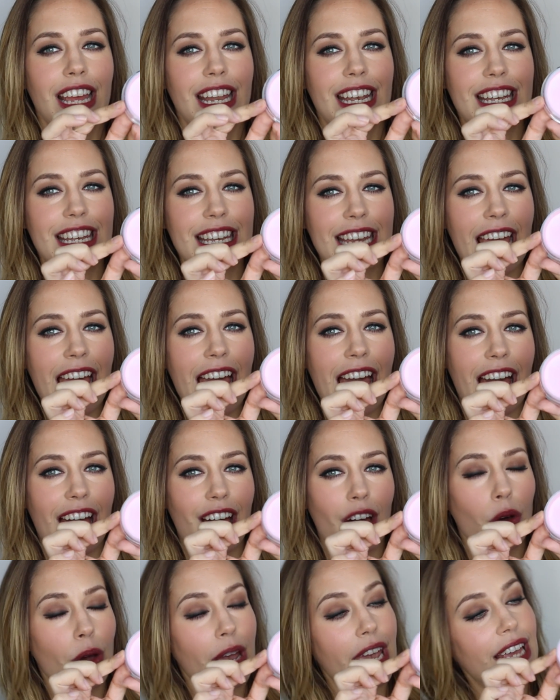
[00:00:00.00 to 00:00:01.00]

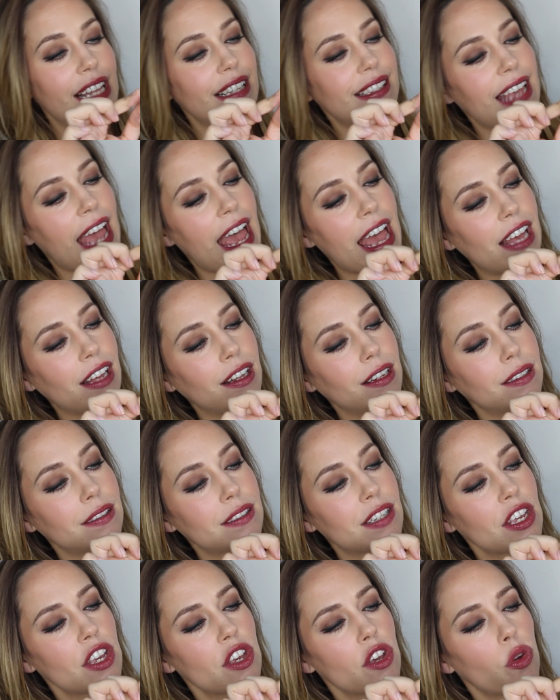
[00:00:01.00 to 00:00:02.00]
Now it's
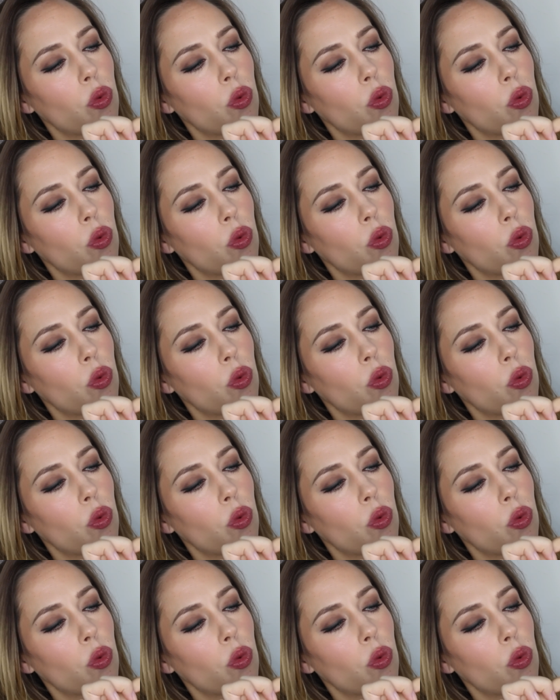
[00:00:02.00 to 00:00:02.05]
held